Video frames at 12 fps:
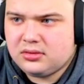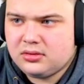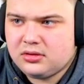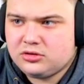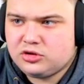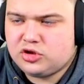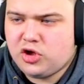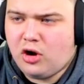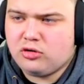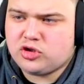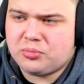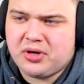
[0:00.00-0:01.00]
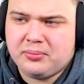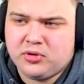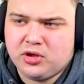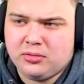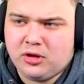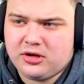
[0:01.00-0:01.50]
Just don't drop in a
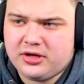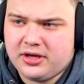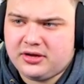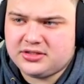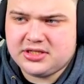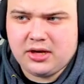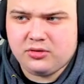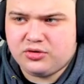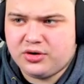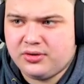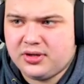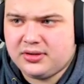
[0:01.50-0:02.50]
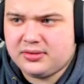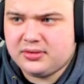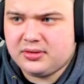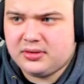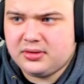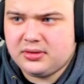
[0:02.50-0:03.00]
blue block here, because that would ruin it.
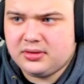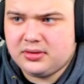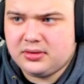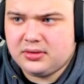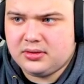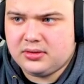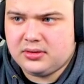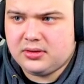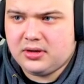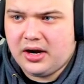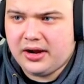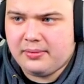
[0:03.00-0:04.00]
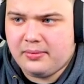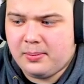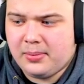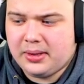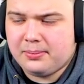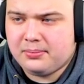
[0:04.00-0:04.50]
Alright,
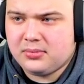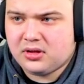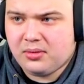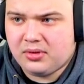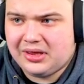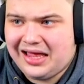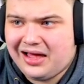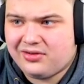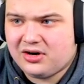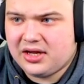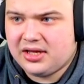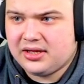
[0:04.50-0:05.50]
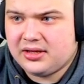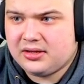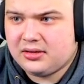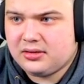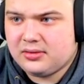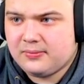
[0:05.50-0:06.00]
come on, lava right here.
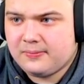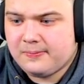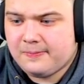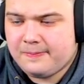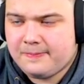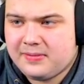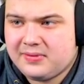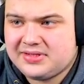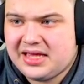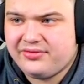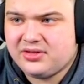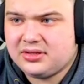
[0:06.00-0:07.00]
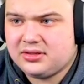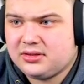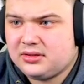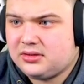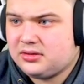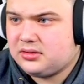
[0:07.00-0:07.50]
Save.
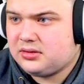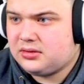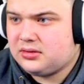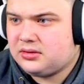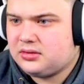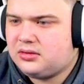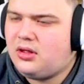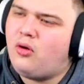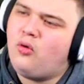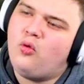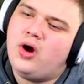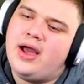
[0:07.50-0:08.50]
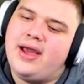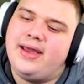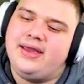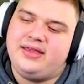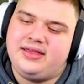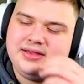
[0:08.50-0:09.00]
No
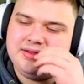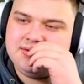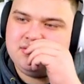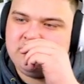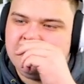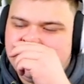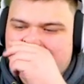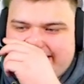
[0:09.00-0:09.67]
way. Really?